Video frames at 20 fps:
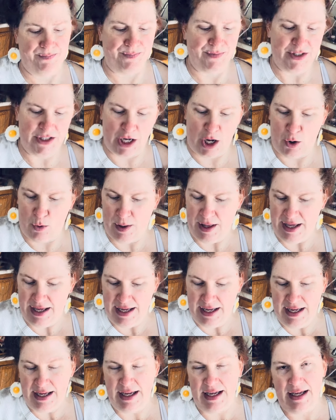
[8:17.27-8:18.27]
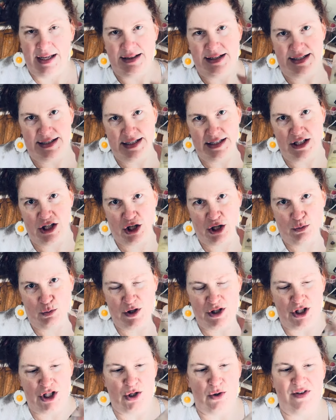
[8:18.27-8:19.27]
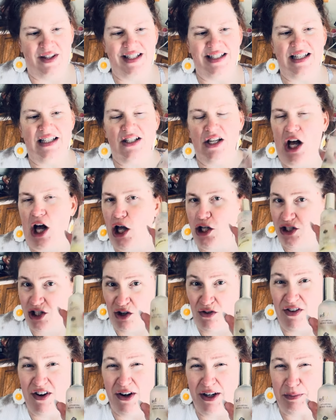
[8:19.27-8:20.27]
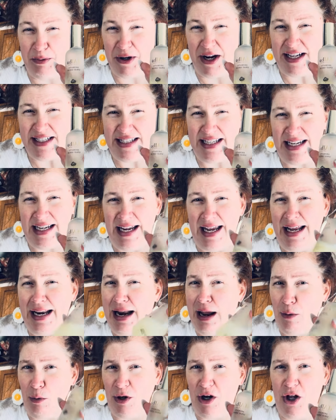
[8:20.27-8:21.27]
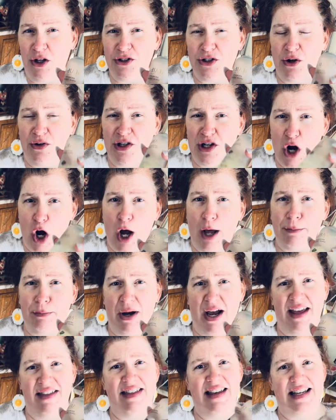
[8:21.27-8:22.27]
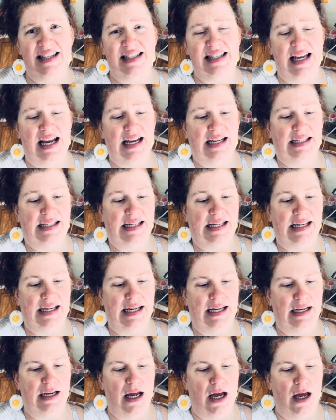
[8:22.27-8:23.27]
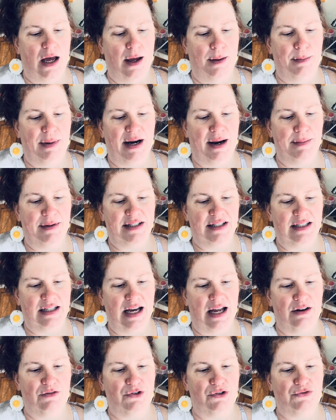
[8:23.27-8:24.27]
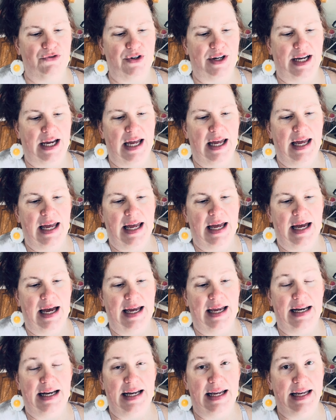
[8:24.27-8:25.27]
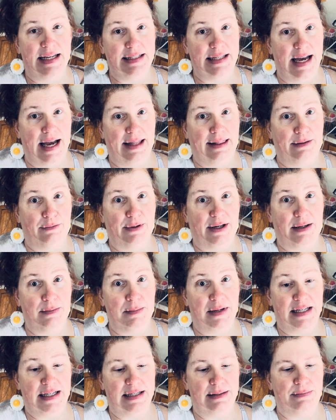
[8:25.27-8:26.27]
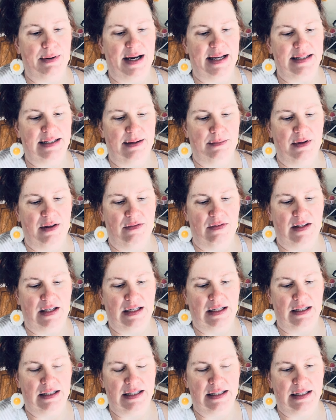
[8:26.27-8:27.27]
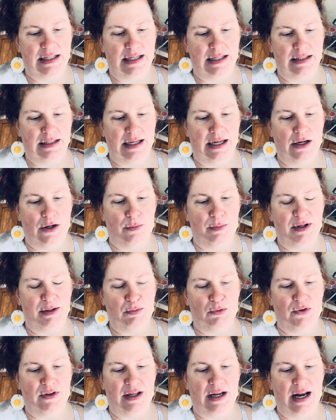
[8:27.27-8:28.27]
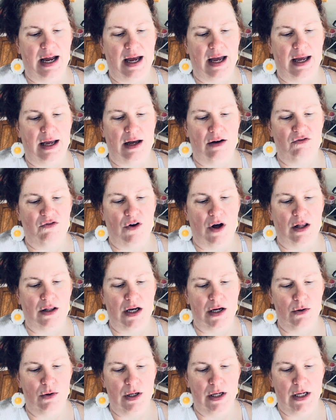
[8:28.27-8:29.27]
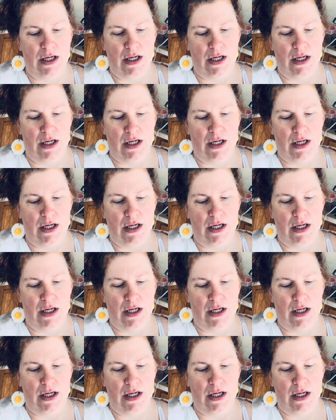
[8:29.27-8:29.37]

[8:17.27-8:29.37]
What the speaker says: So this is a good one too. This is also very pricey, and I would also not buy this again, but I must have got it for free. It is highly recommended by some of the skincare people that I follow.